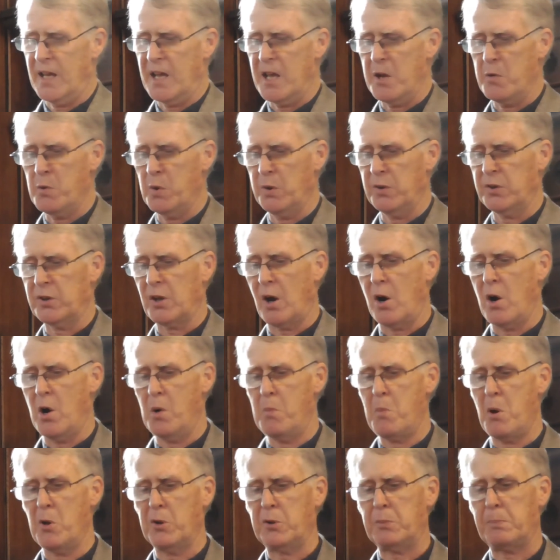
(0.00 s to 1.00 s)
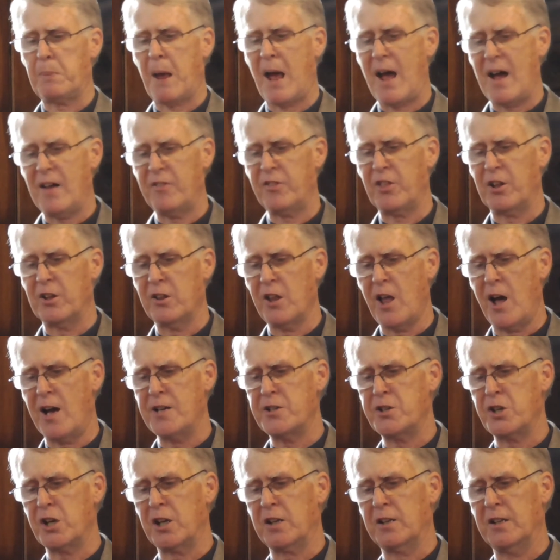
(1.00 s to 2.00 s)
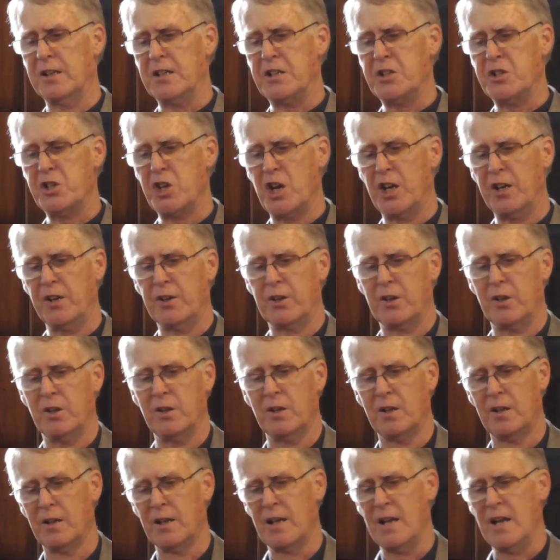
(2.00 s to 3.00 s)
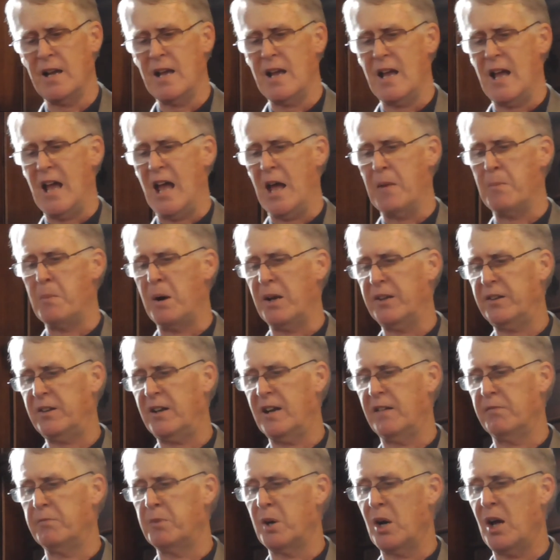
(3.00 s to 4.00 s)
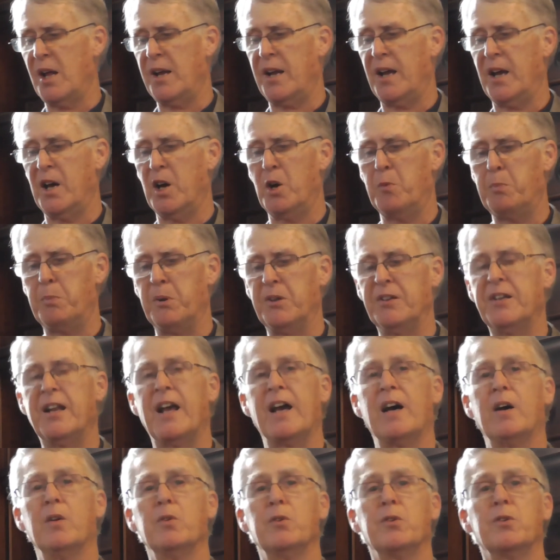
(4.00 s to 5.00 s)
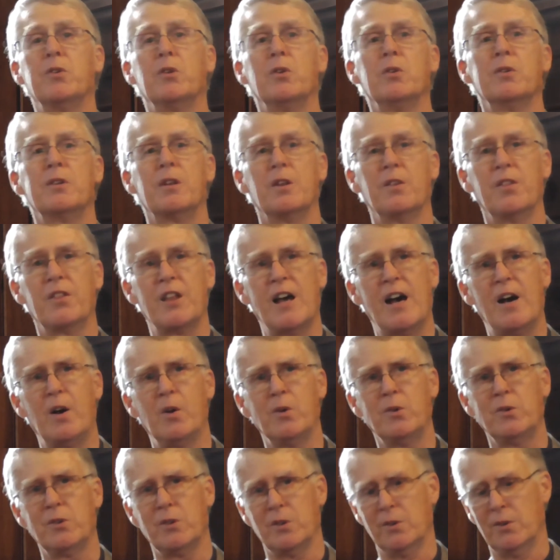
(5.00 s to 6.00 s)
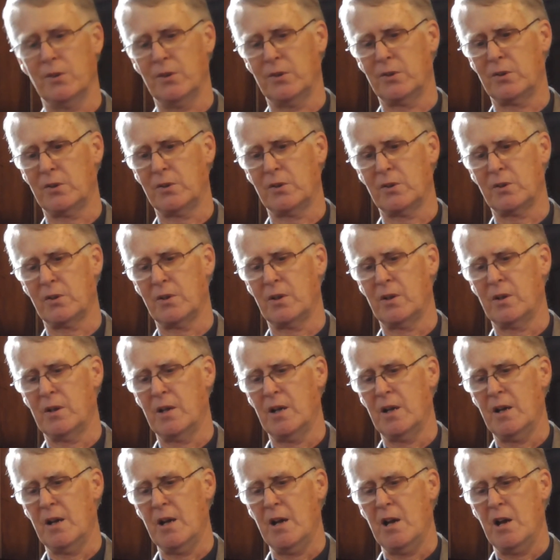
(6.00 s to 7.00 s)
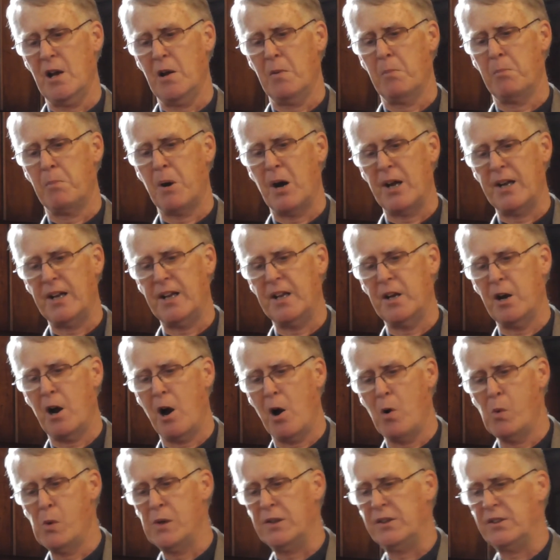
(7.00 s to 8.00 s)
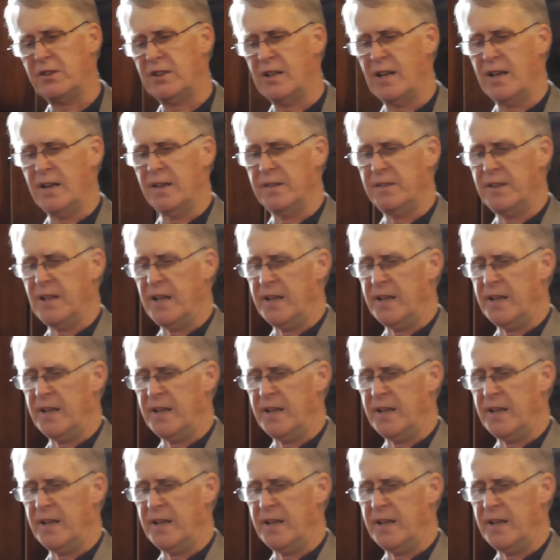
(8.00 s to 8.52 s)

He was almost pathologically gentle and must have brought help and counsel to thousands. But he always said